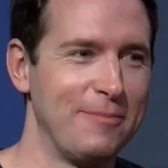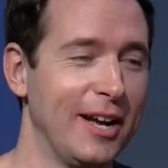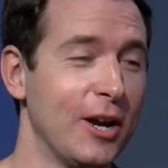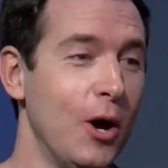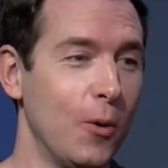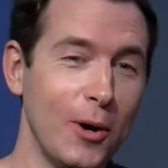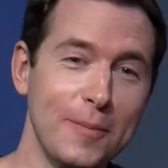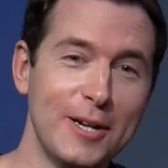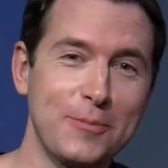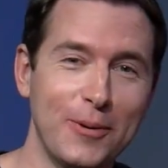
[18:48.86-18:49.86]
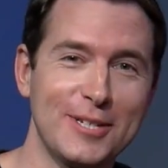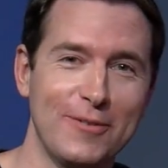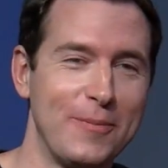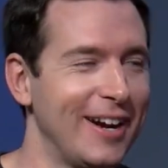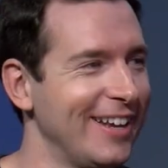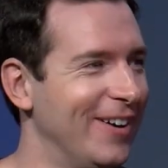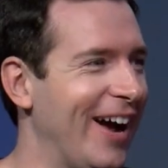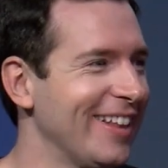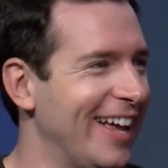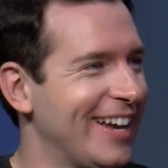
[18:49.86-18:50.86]
like, "Welcome into sports, everybody." You know,
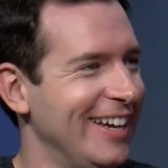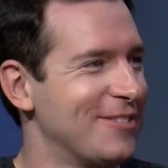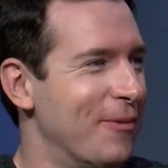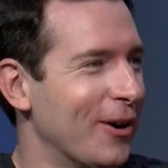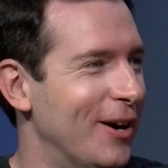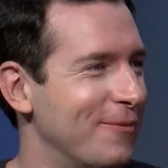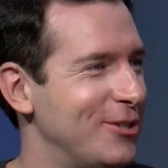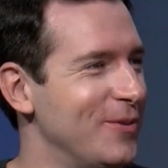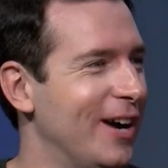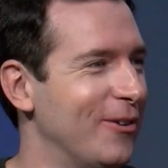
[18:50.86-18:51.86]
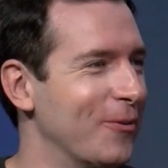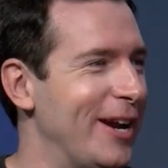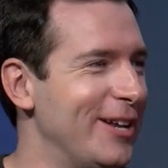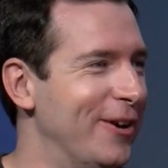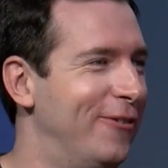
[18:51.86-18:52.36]
it's more. Do you have a radio voice?